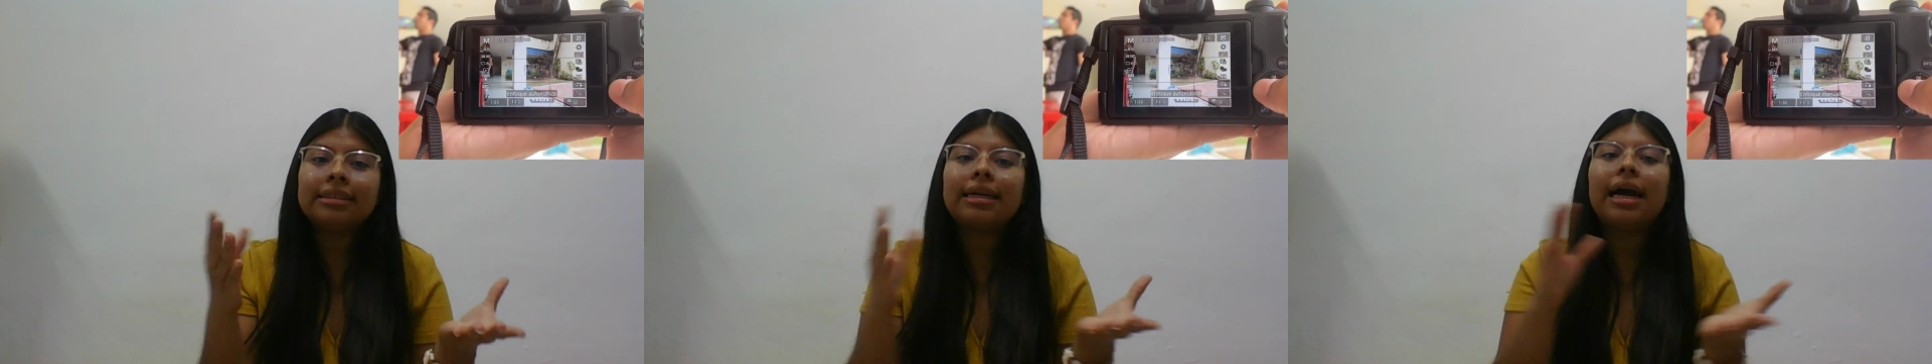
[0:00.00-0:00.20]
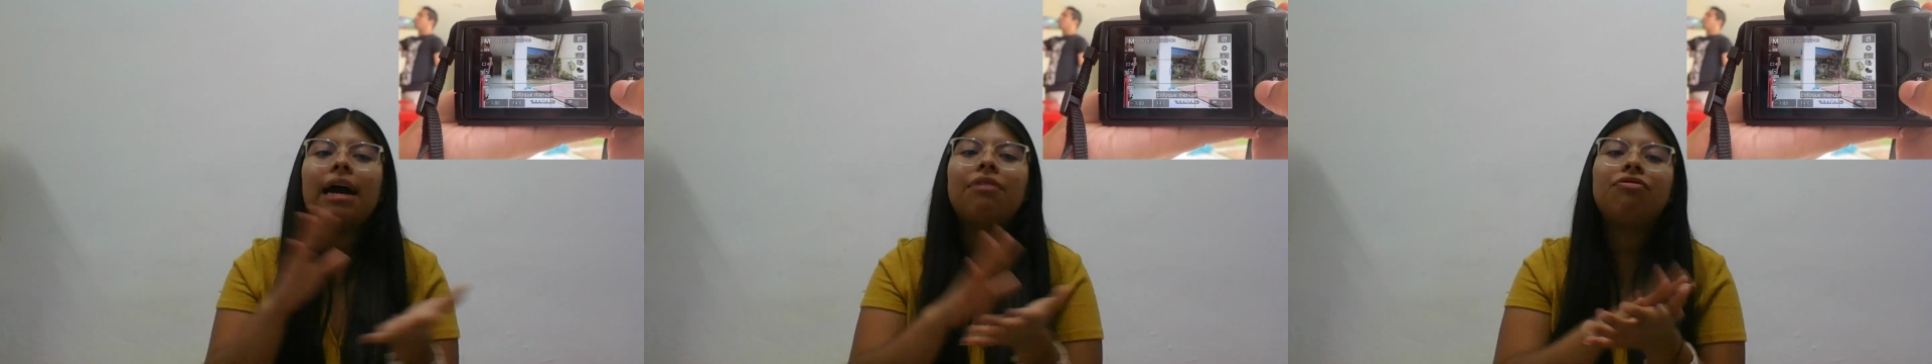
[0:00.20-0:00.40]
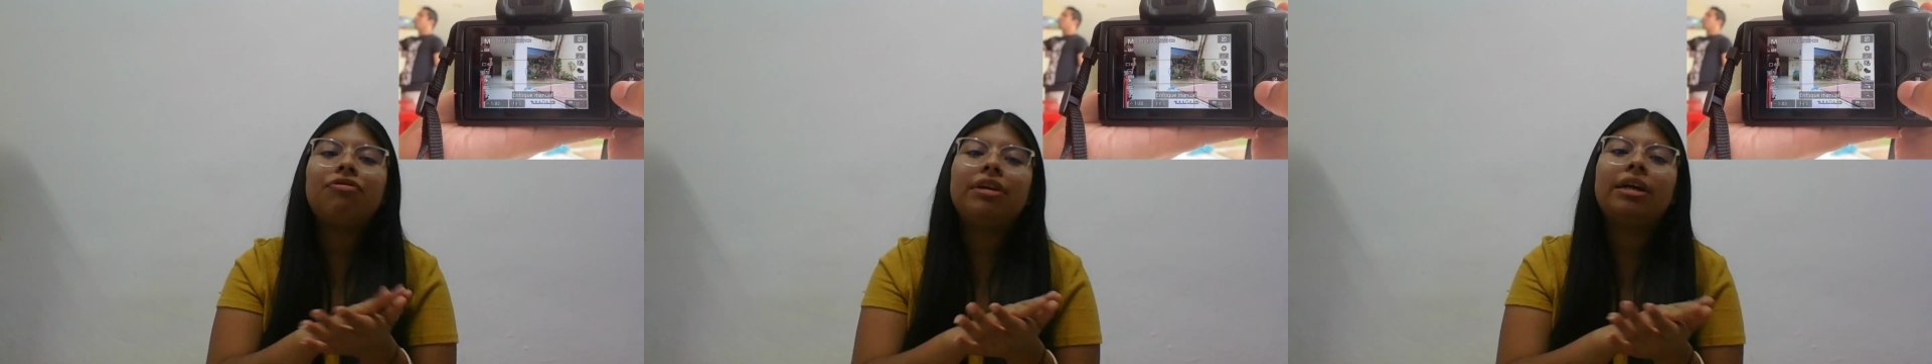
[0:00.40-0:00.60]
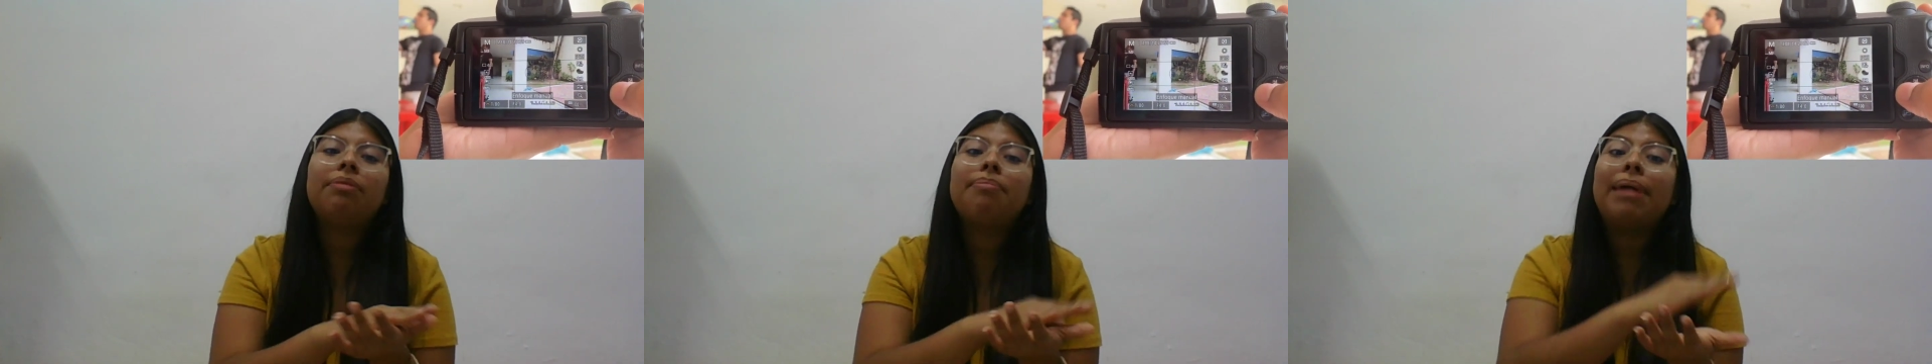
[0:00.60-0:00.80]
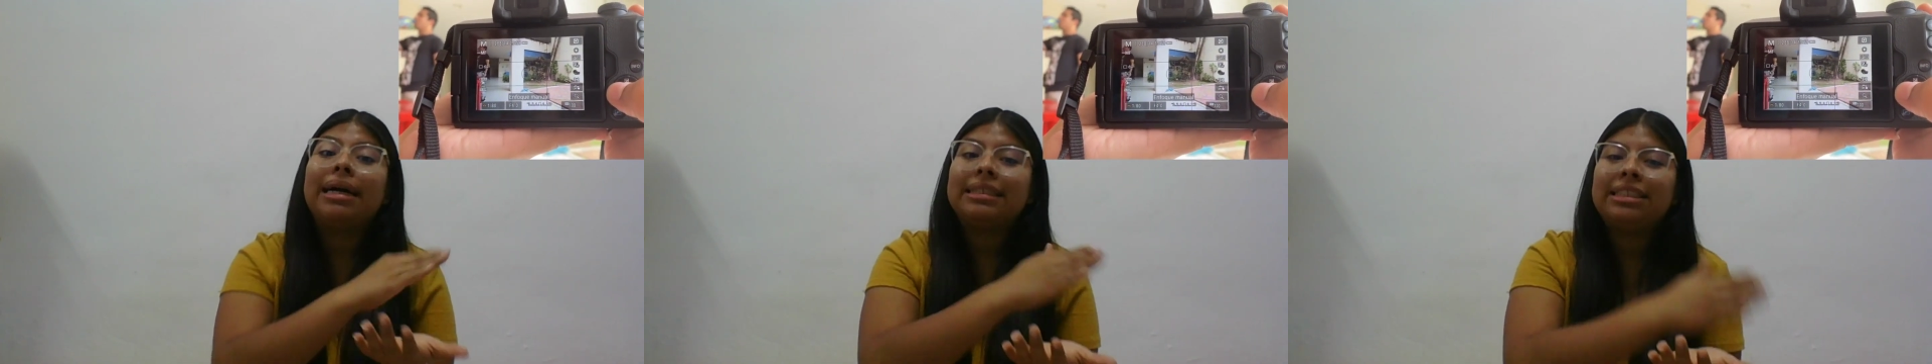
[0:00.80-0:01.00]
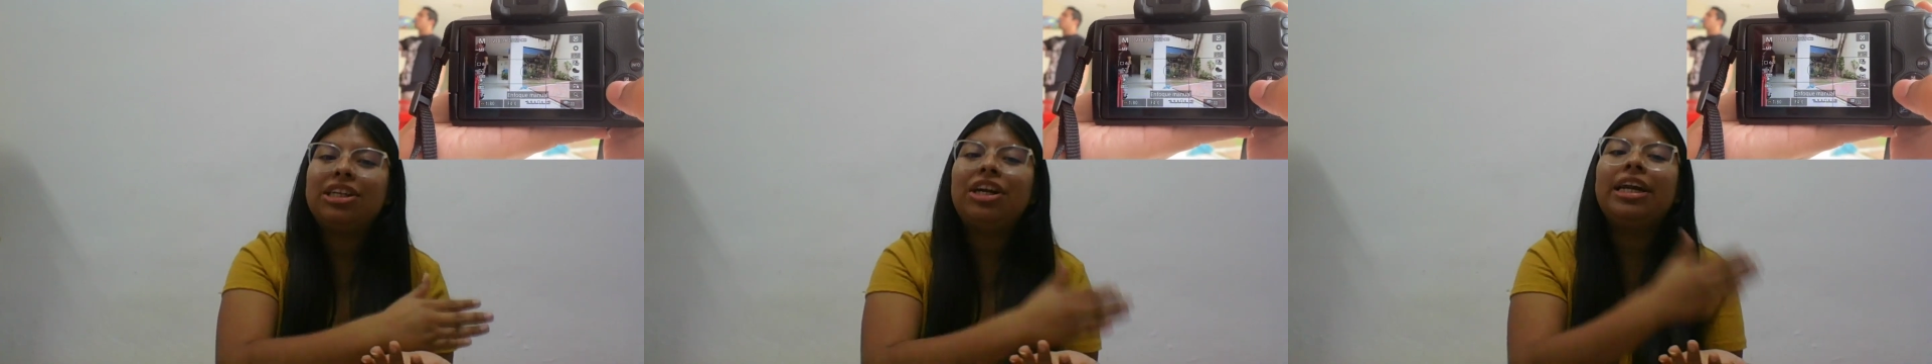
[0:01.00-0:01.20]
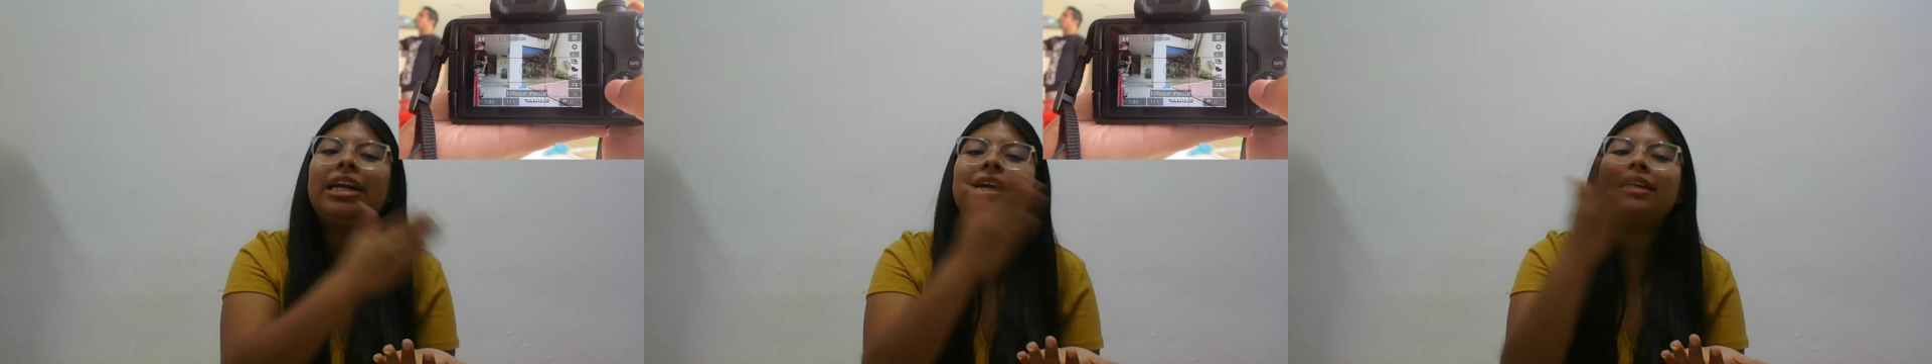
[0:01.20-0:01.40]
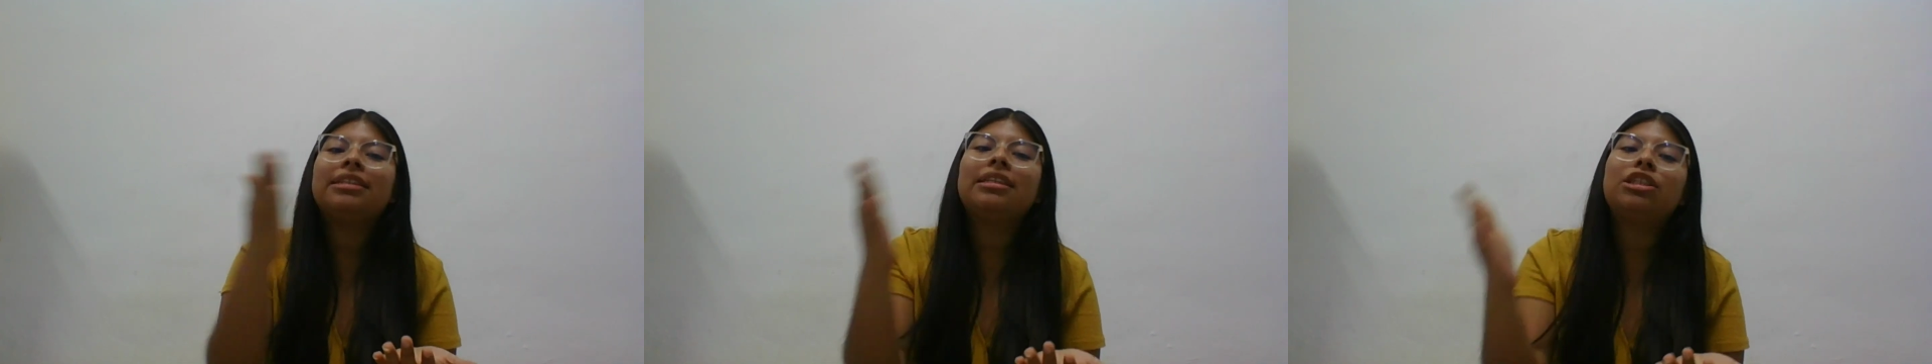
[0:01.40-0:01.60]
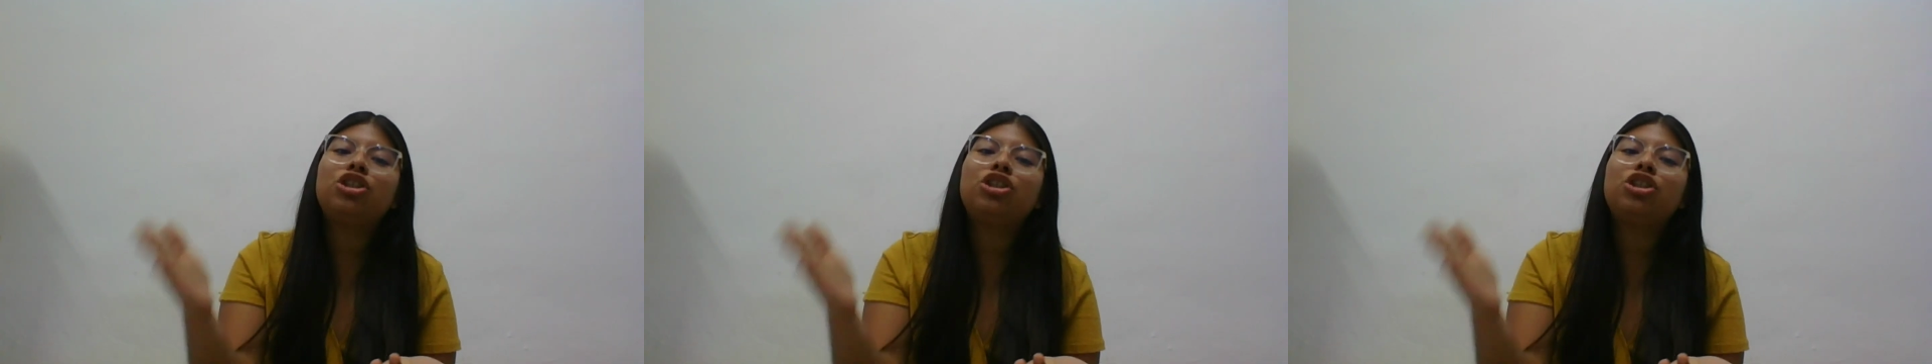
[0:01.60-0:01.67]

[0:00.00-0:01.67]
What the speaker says: after mastering it,